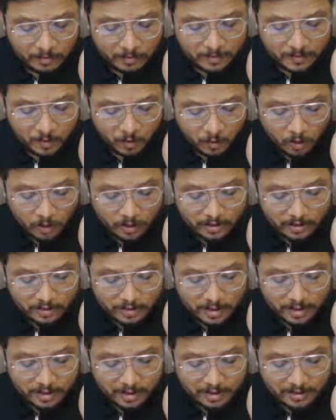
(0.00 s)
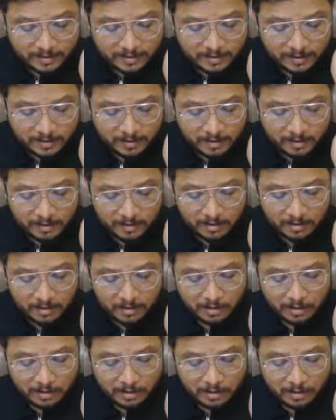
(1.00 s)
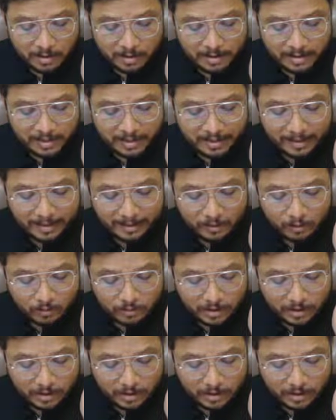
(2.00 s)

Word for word: So constant is 100 into